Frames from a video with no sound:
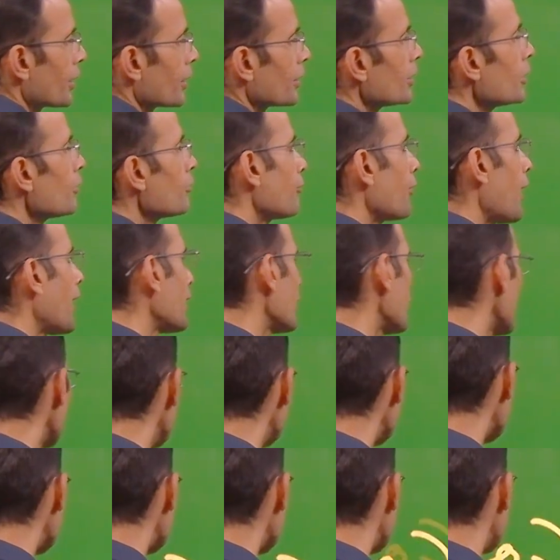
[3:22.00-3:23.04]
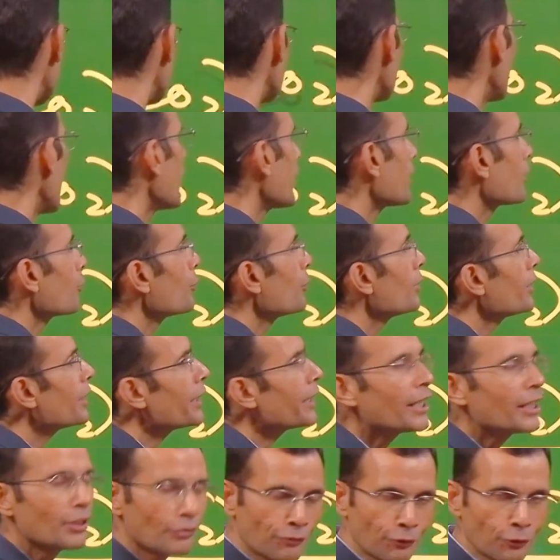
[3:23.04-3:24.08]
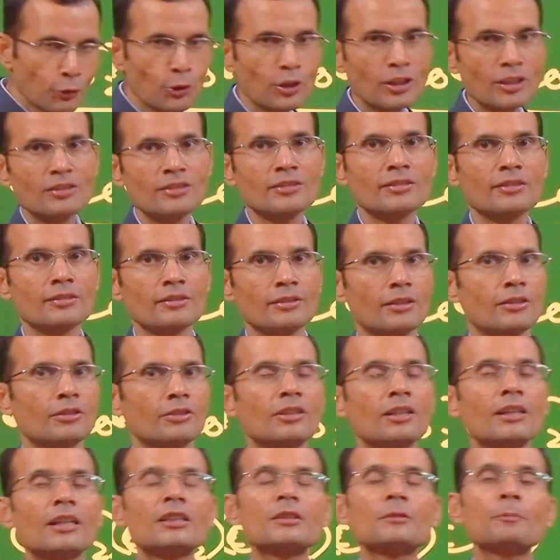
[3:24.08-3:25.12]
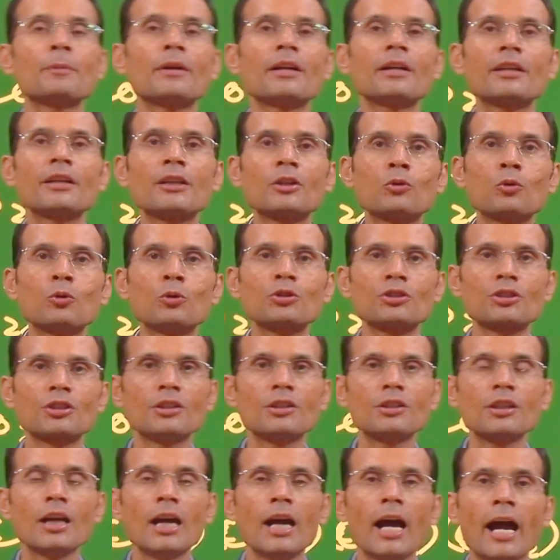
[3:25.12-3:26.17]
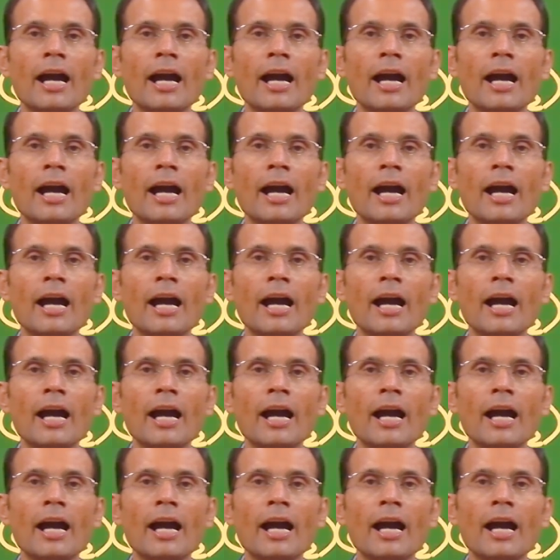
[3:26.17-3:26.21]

the factors that will influence the respiratory quotient